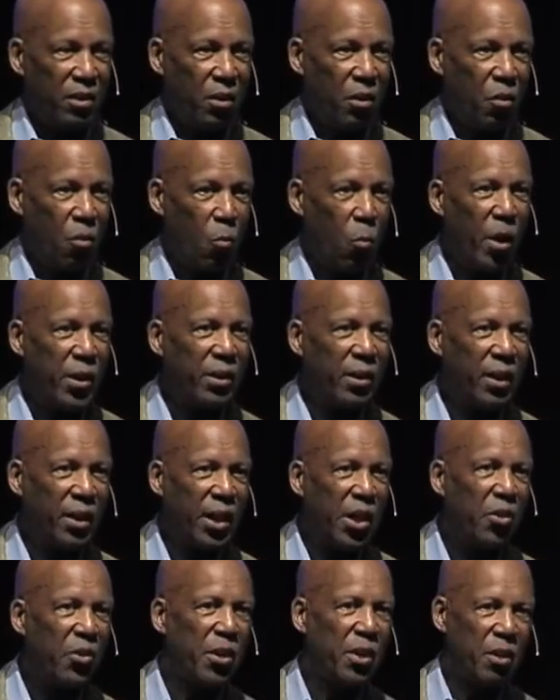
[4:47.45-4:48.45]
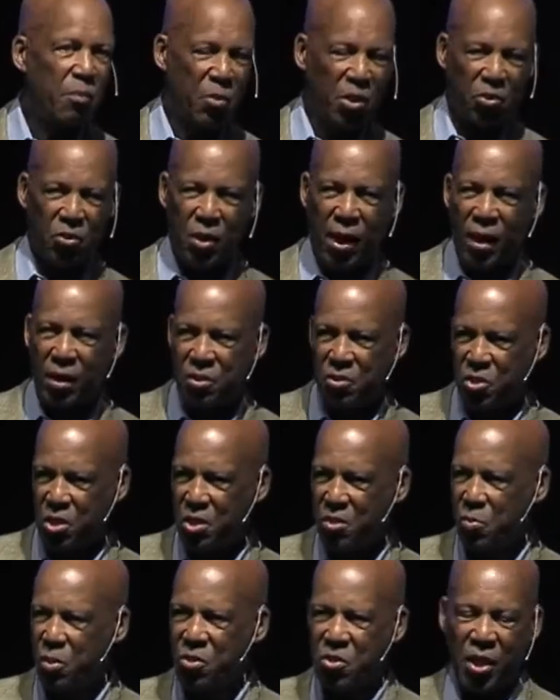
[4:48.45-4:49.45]
One glaring mythology
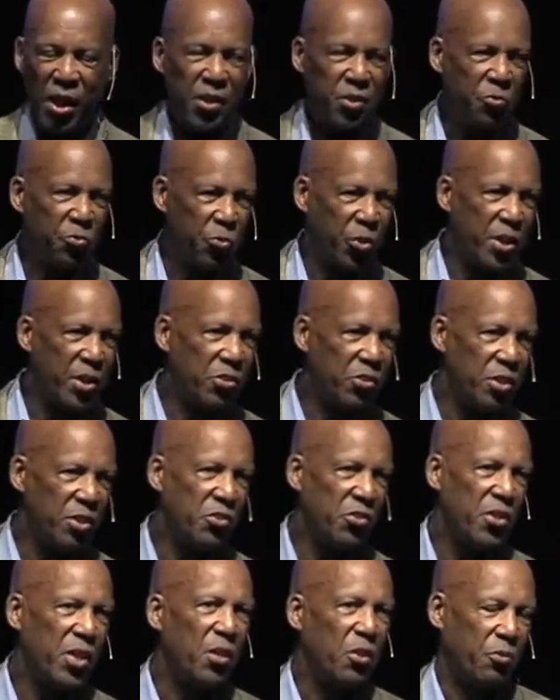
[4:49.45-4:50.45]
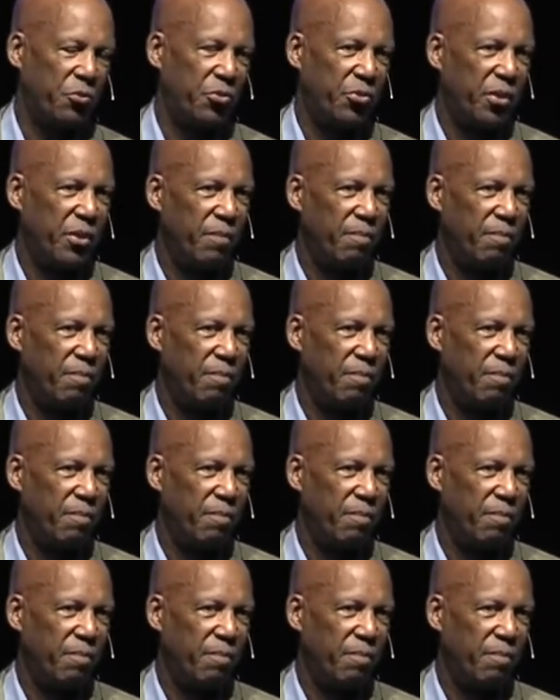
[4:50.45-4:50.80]
was that of race itself.